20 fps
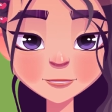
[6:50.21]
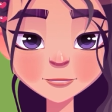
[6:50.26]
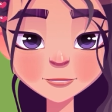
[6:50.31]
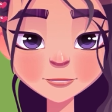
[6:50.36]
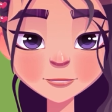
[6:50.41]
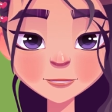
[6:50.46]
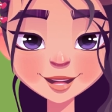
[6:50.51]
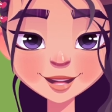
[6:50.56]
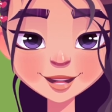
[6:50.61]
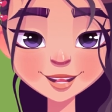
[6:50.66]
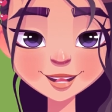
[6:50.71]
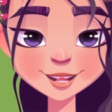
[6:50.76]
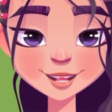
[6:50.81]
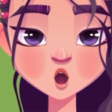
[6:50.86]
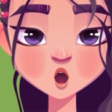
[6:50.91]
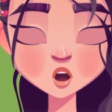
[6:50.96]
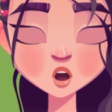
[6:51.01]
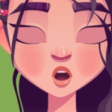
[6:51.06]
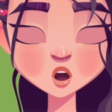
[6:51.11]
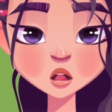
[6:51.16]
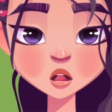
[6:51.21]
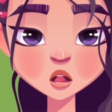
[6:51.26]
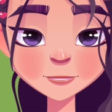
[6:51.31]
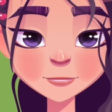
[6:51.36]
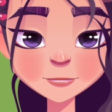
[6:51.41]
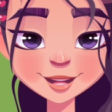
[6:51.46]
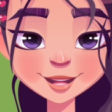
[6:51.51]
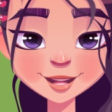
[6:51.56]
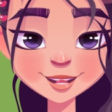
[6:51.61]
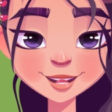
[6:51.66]
them for a while with its
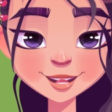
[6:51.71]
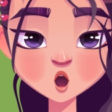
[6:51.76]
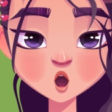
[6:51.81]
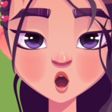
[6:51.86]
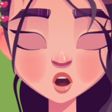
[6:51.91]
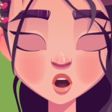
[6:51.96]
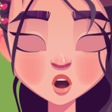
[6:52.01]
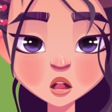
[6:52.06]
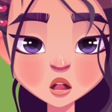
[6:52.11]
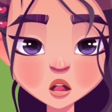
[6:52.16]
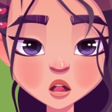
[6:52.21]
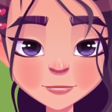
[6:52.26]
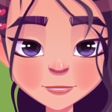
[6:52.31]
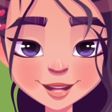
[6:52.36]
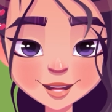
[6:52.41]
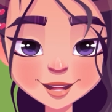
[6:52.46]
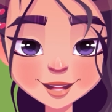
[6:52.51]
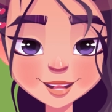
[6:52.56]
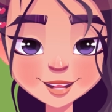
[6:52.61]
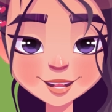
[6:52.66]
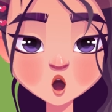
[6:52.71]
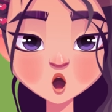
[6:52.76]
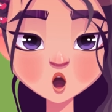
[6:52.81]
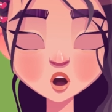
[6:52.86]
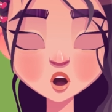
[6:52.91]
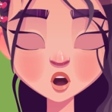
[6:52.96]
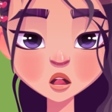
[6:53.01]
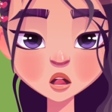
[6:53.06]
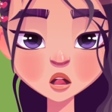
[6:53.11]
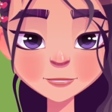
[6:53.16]
lights flashing before speeding
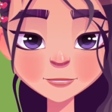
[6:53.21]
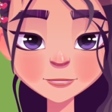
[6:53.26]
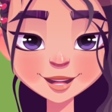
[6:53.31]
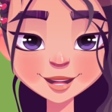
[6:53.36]
away.